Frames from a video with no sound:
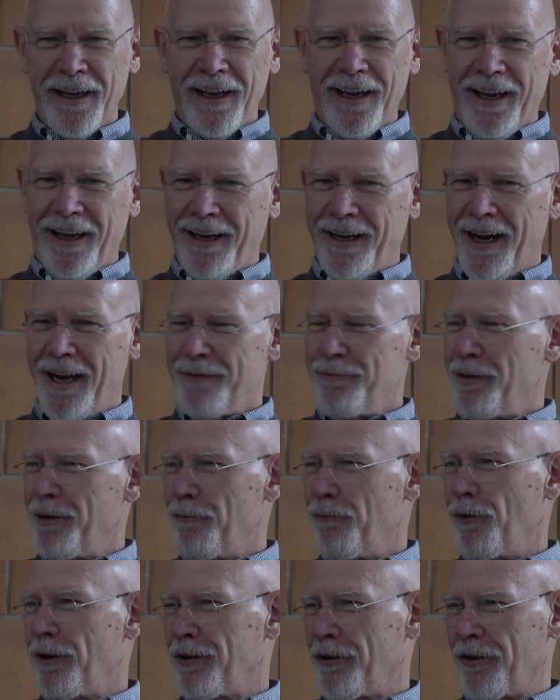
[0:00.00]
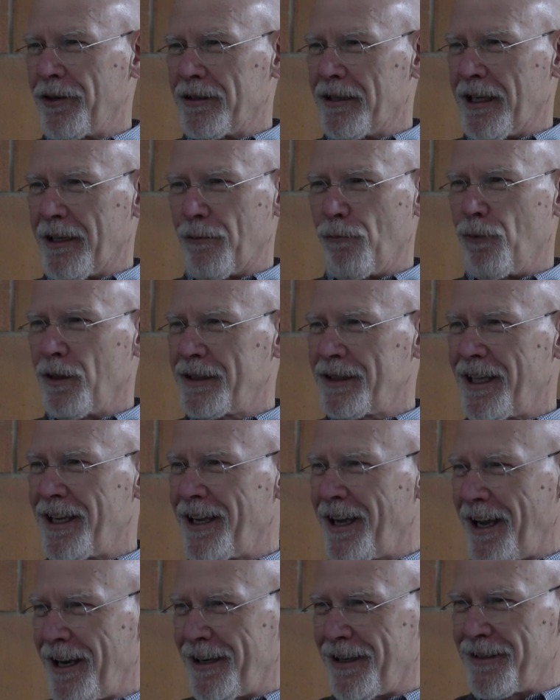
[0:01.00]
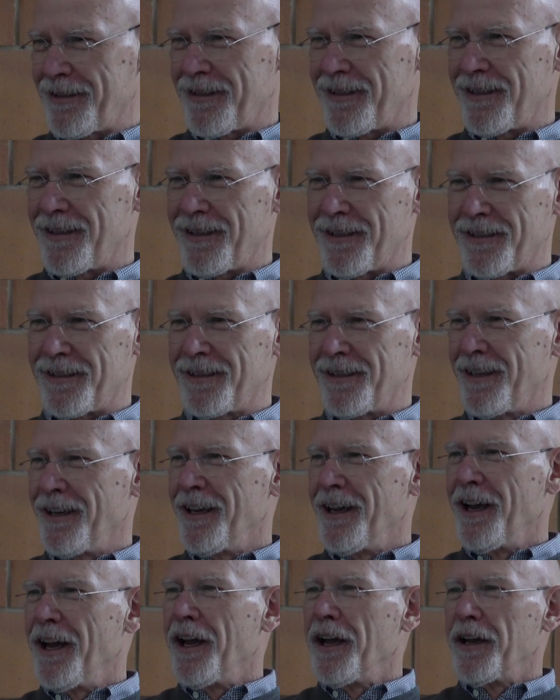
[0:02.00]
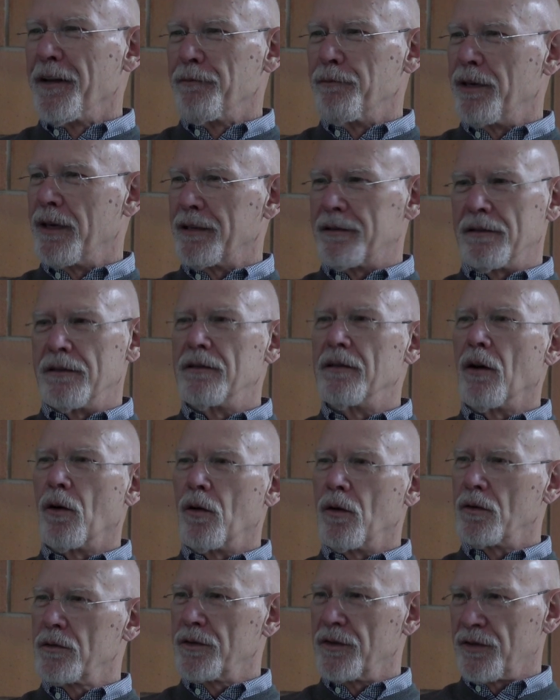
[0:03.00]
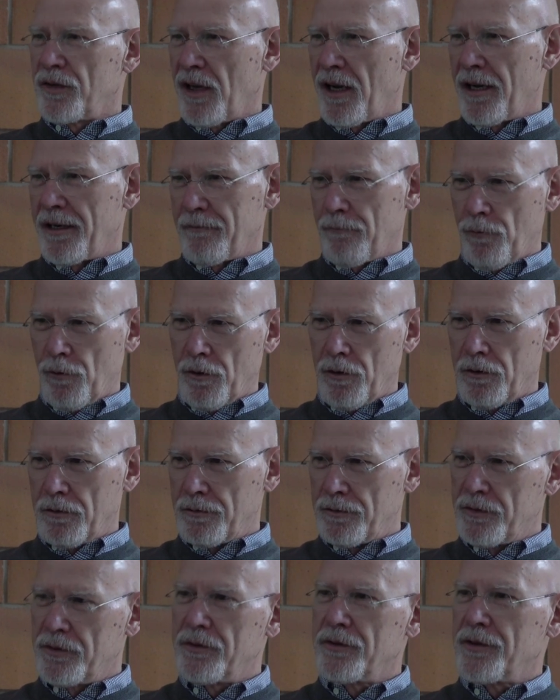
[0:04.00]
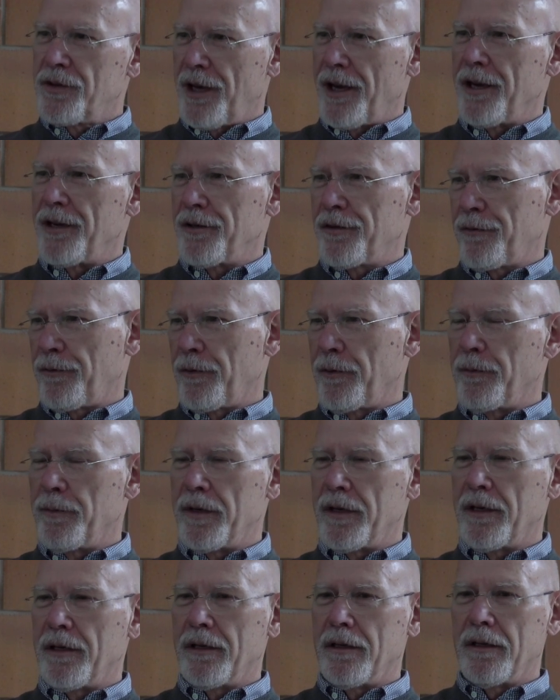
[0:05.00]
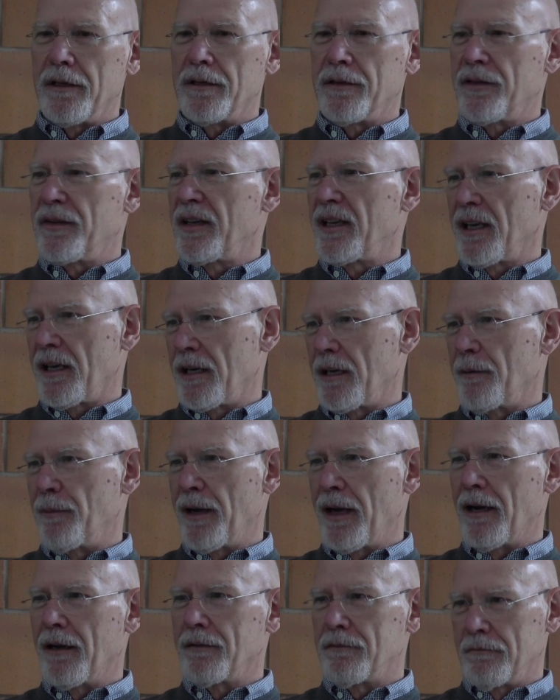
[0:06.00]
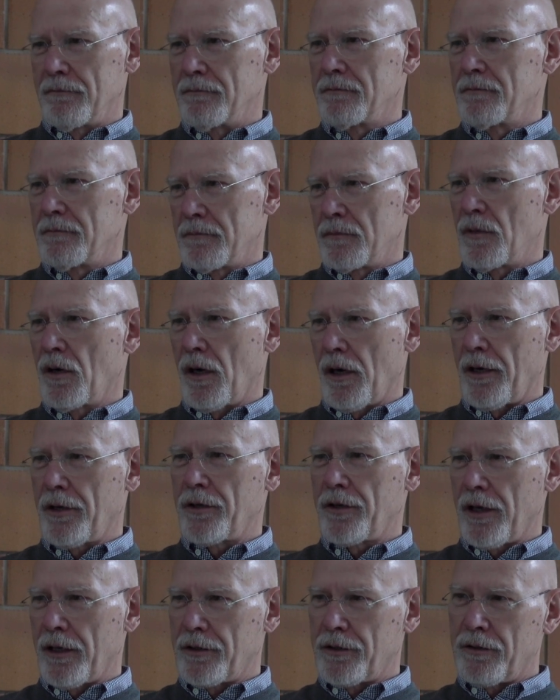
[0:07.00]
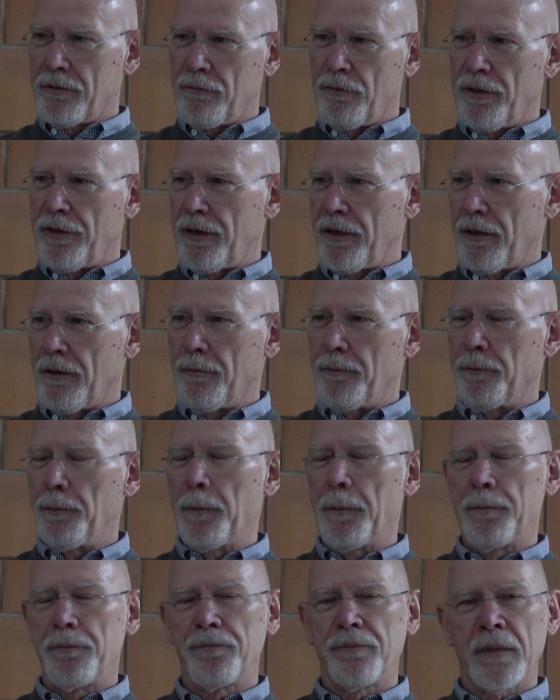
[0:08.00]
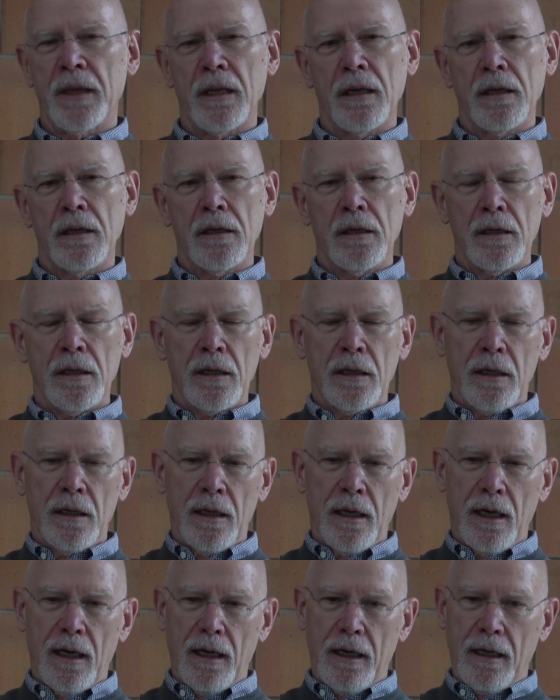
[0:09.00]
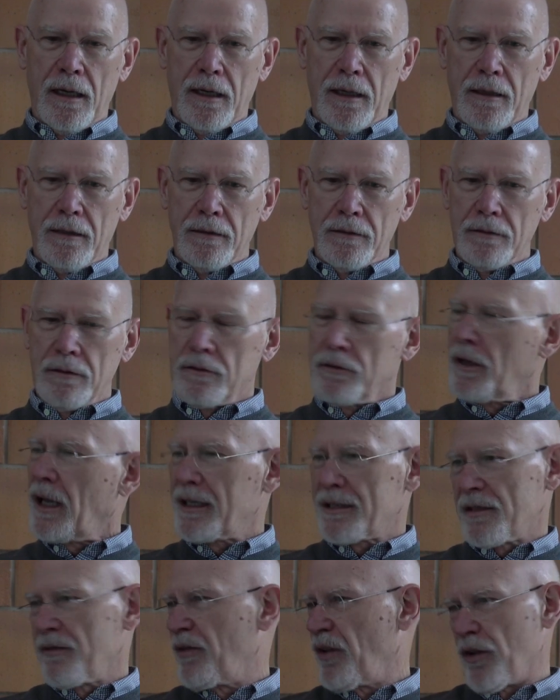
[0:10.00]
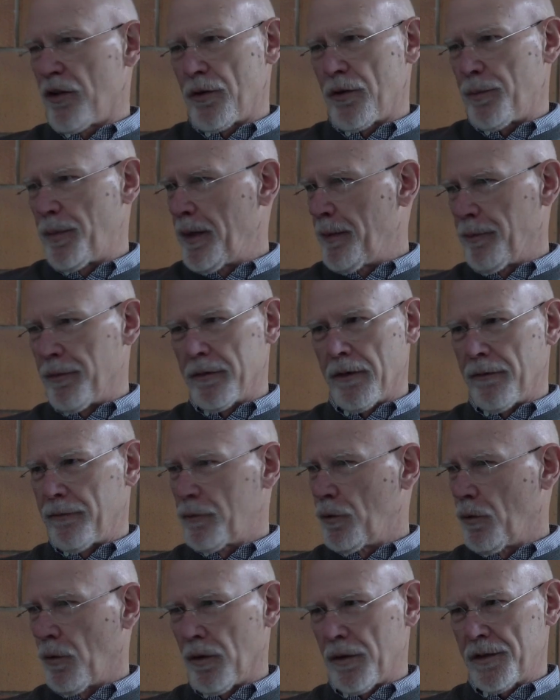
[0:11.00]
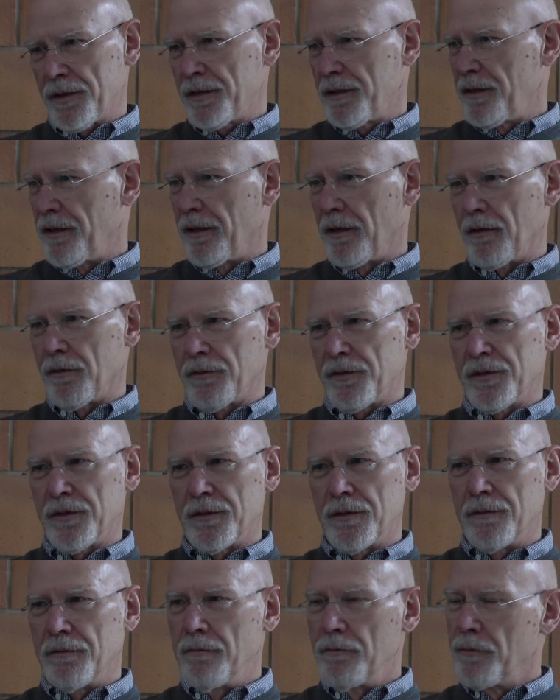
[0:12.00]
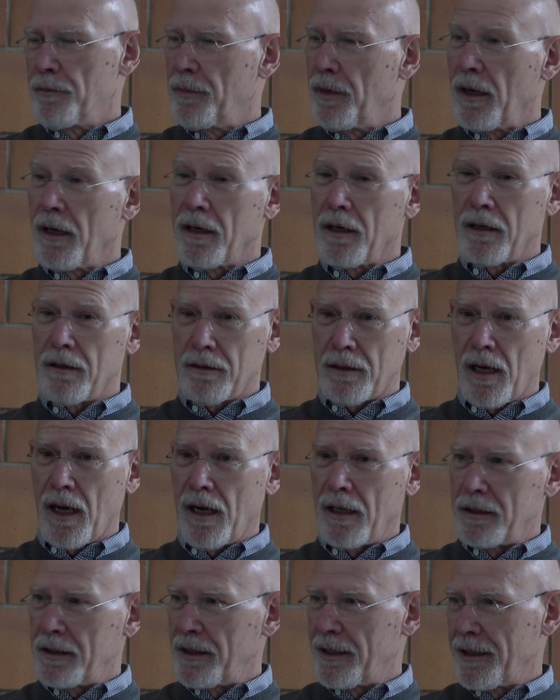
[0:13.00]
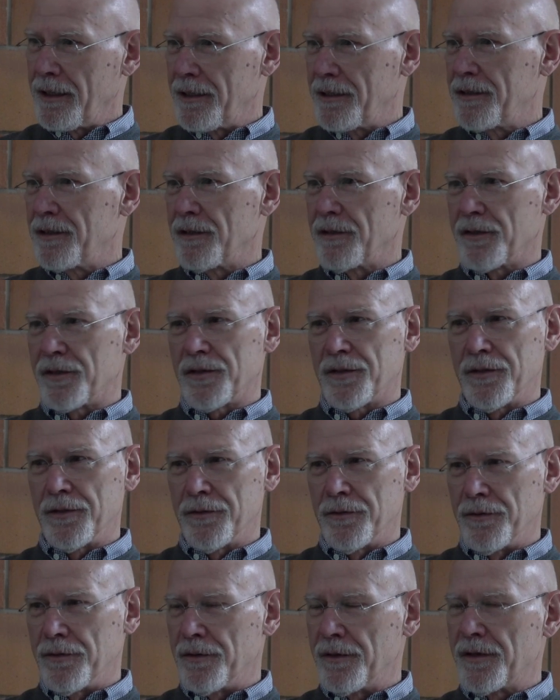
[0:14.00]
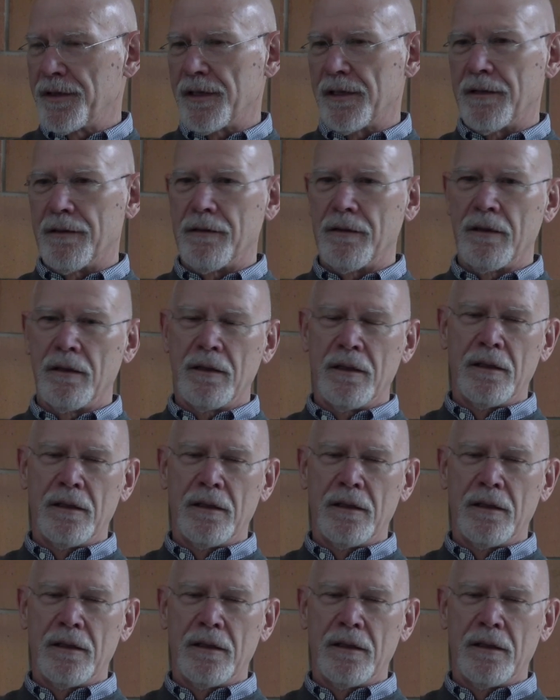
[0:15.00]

And I'd be wondering, like, what the heck is this? But the whole design world changed for me in thinking about architecture with him. Lots of other people, of course, colleagues and students and